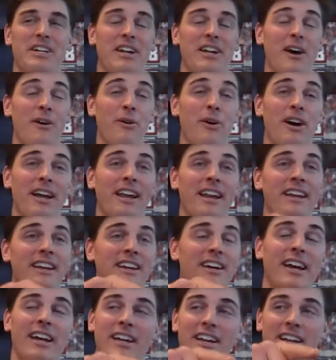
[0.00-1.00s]
you know what?
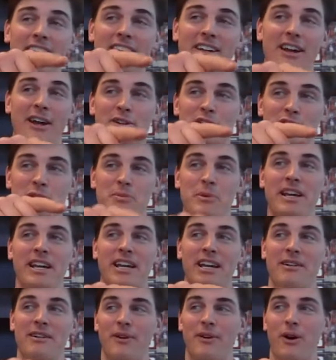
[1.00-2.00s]
You, you, know,
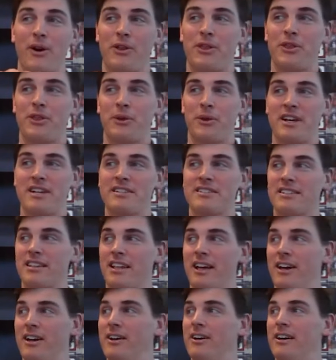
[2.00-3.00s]
speaking of R3s,
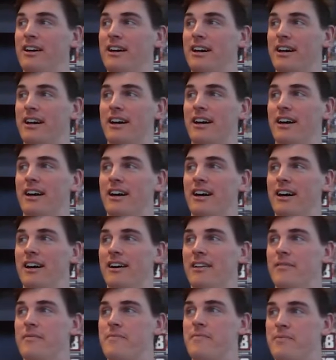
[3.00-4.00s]
though,
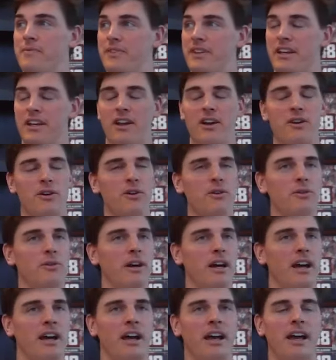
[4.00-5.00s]
uh, you know who
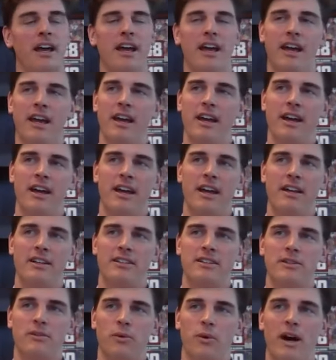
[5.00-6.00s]

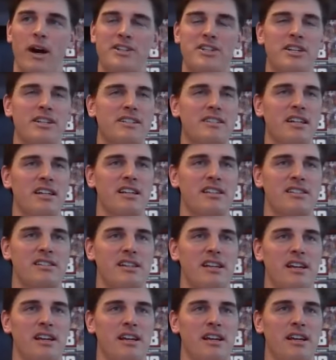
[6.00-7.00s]
watching
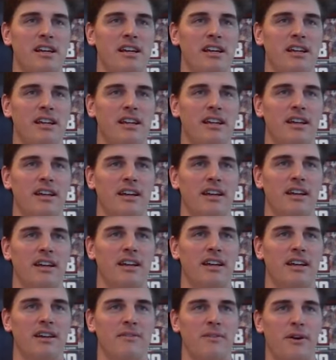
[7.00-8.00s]
Tennessee
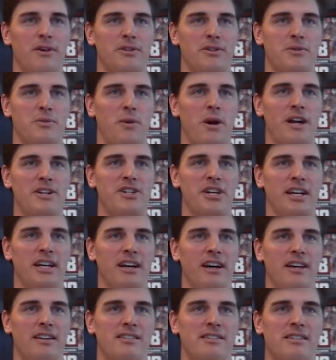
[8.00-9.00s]
versus watching
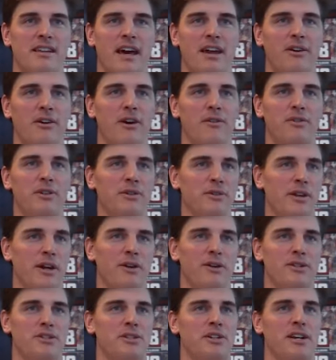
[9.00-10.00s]
us. I don't know if you
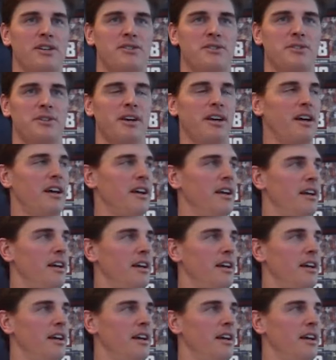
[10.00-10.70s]
noticed yesterday,